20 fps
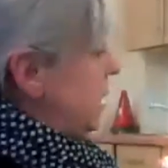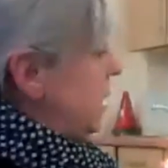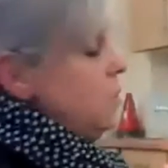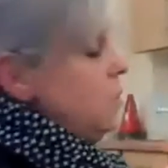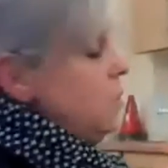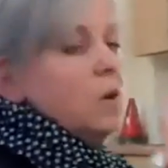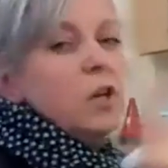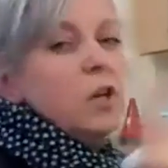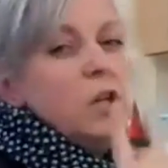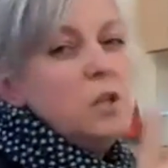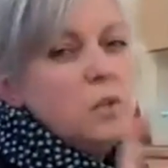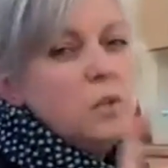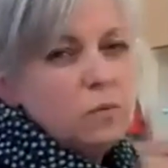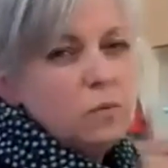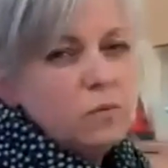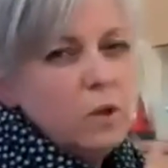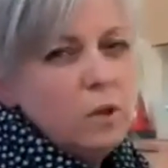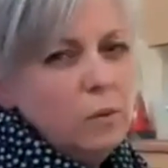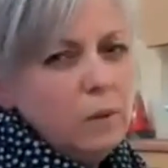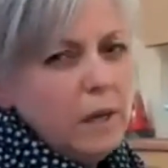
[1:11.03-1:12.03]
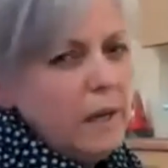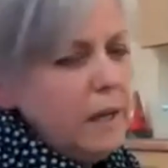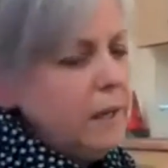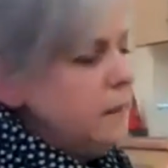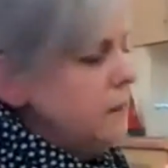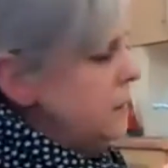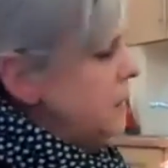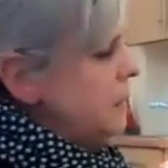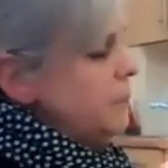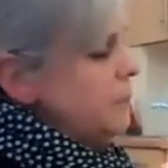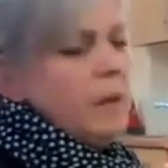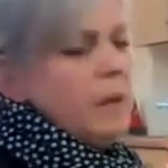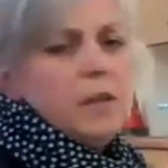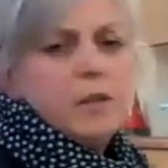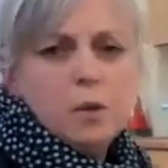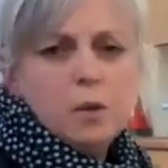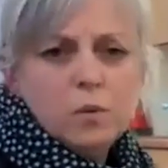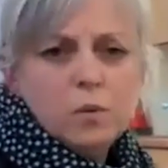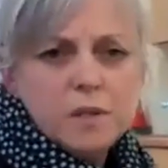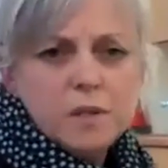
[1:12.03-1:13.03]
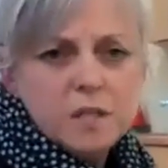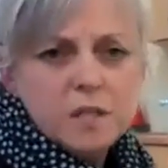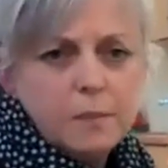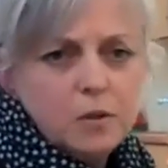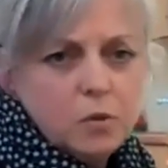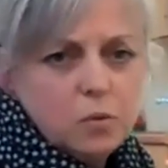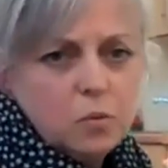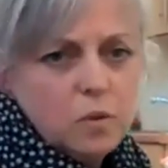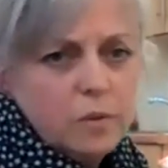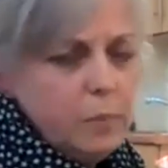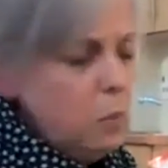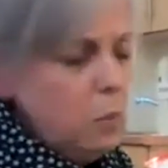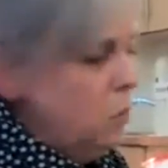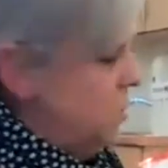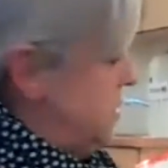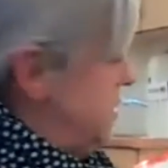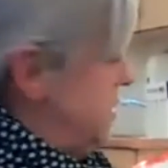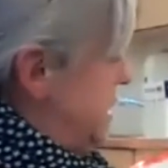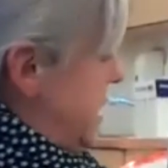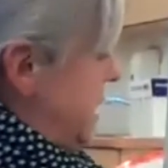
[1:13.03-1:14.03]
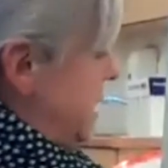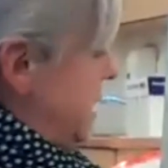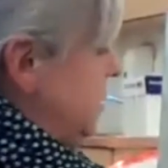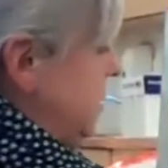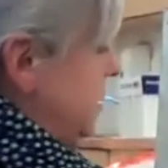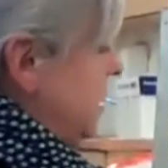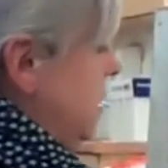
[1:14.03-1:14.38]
You're going to use a ruler, but I don't want to smudge all the board and things.